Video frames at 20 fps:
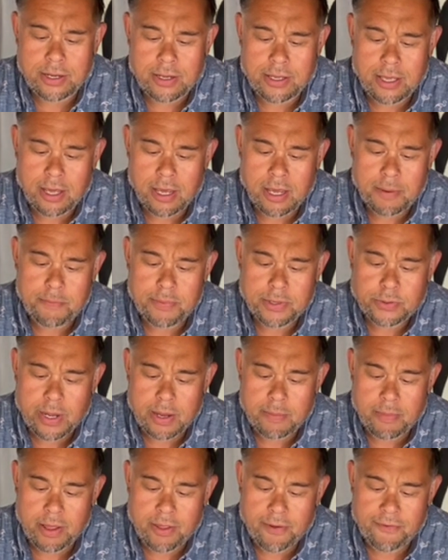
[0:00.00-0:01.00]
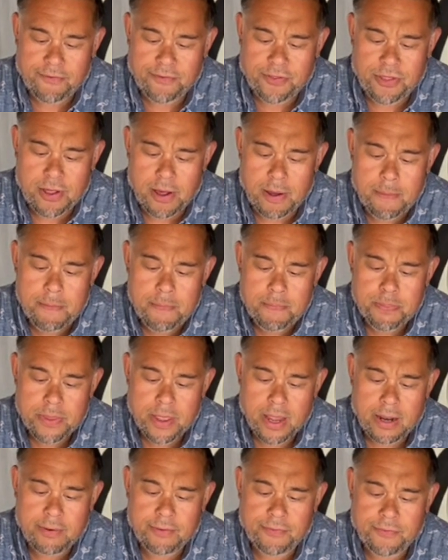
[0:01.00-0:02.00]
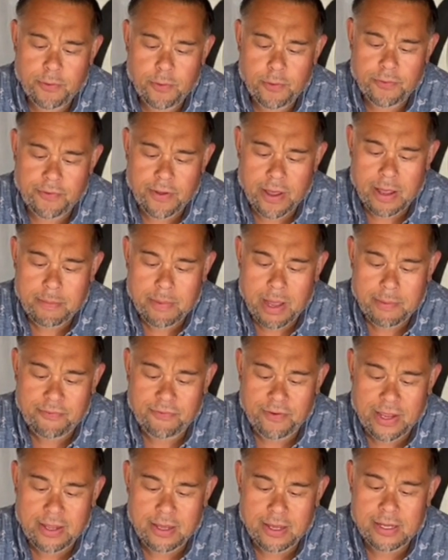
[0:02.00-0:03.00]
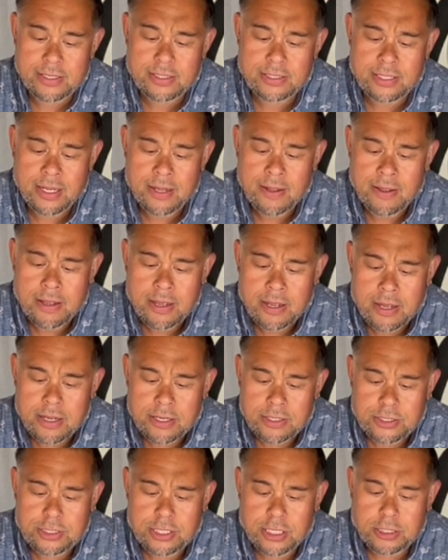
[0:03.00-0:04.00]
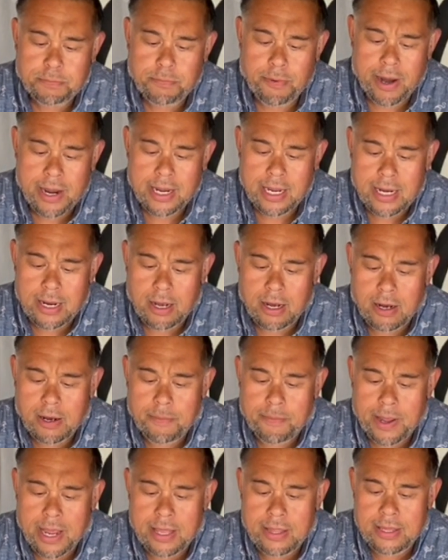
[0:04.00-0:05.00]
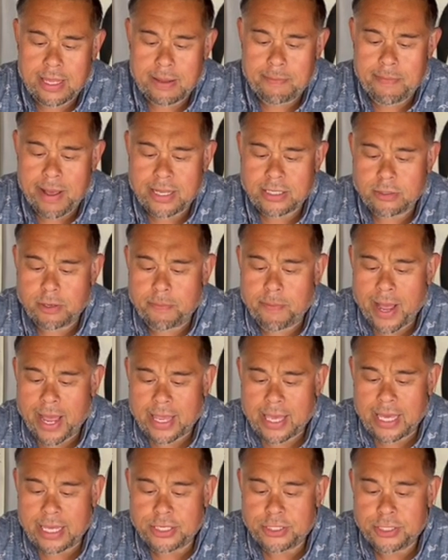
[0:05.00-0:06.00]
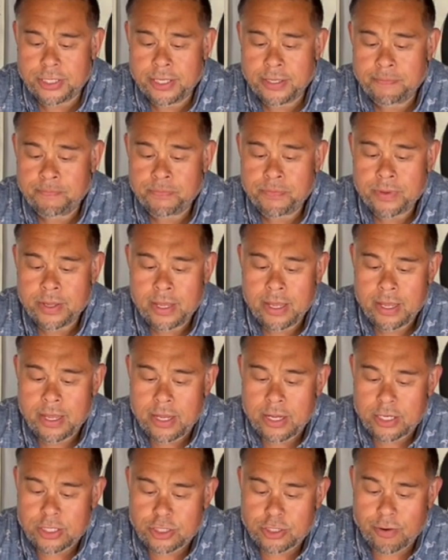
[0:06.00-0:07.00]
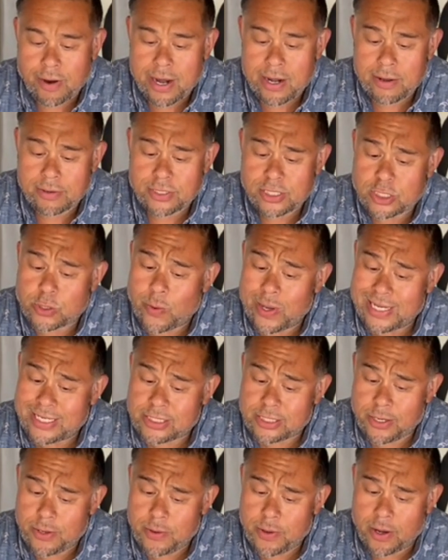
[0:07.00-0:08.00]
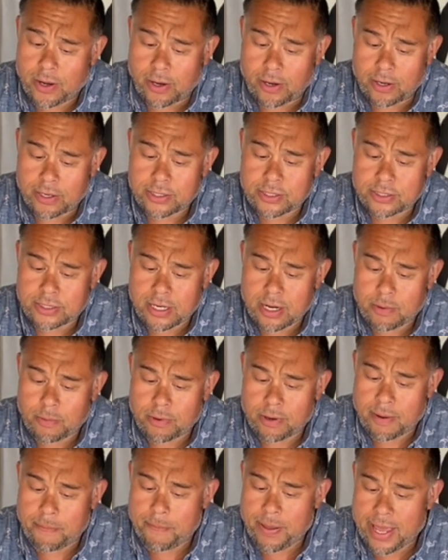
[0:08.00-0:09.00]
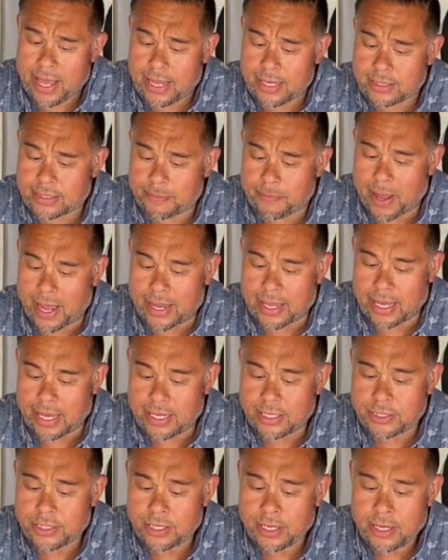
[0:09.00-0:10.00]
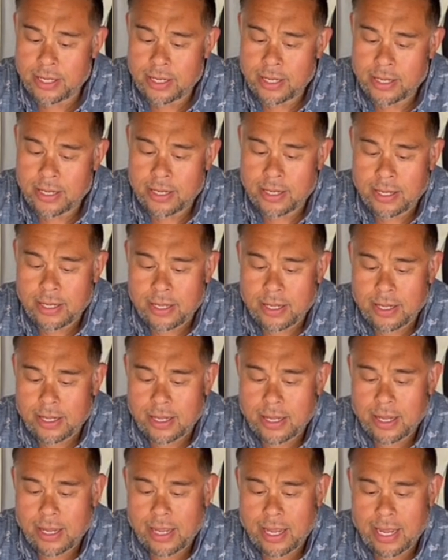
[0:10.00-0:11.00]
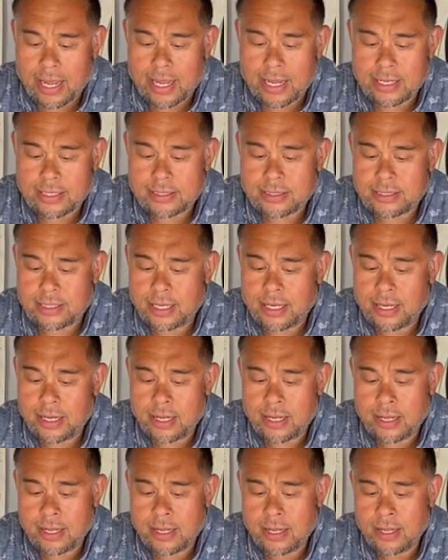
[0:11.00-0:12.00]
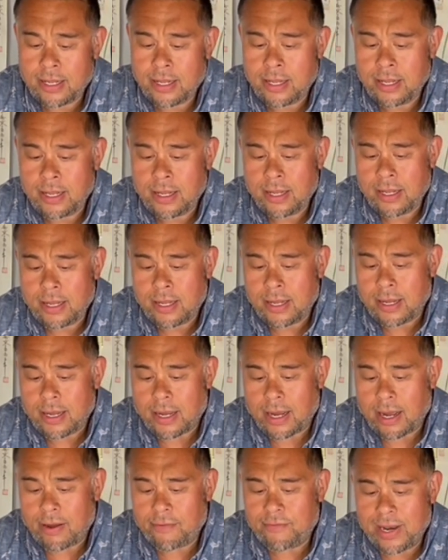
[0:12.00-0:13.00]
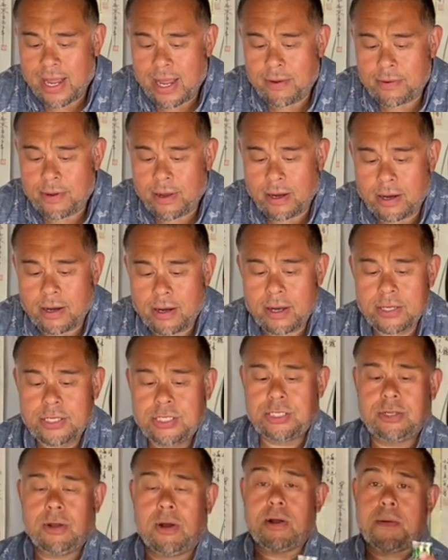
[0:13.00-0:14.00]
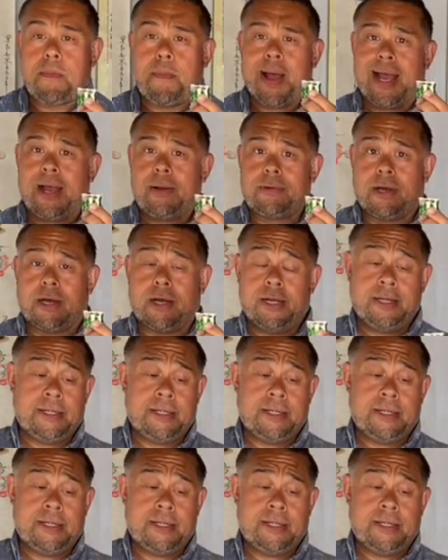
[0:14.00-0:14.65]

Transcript: cube between my thumb and and fingers, just breaking it up in the metal package. Try not to squeeze too hard because I don't want to pierce the package. And I've now got a stock powder.